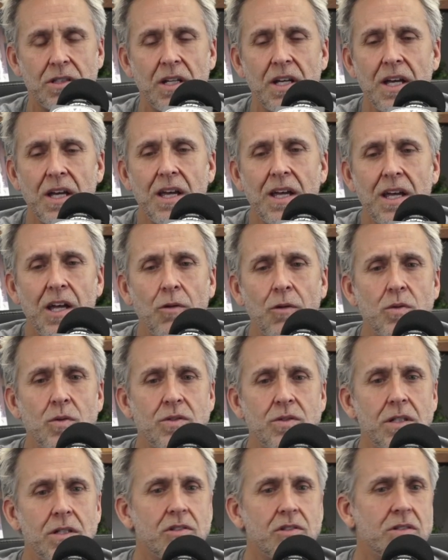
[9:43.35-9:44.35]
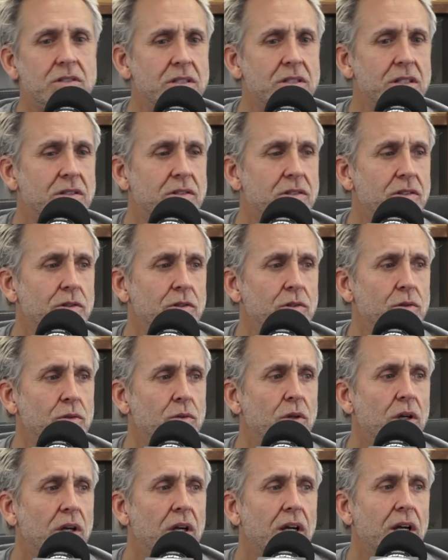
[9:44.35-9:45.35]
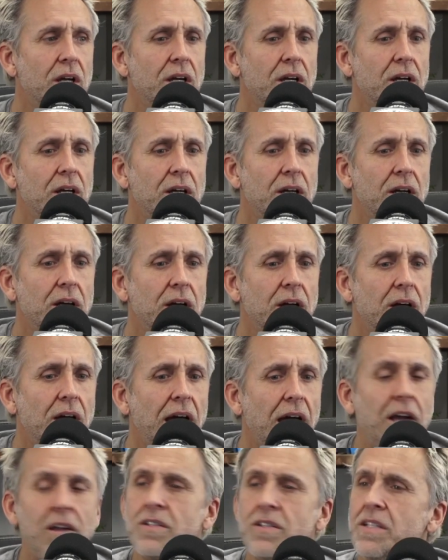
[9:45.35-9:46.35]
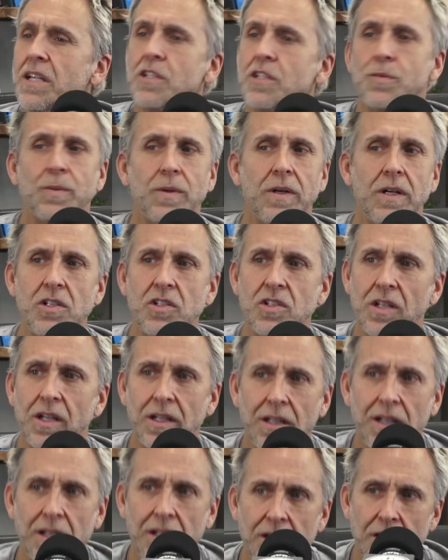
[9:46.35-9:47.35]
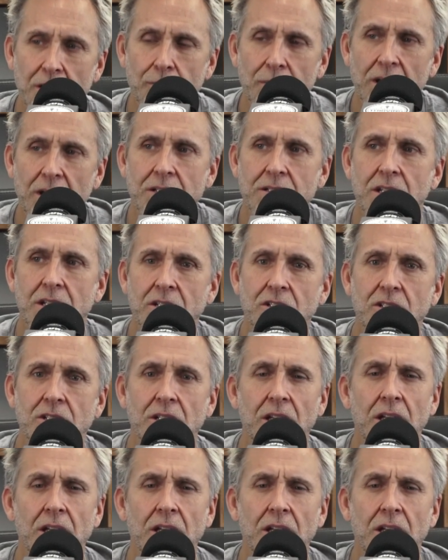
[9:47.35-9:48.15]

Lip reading: And what was interesting too, out of desperation, I got into meditation,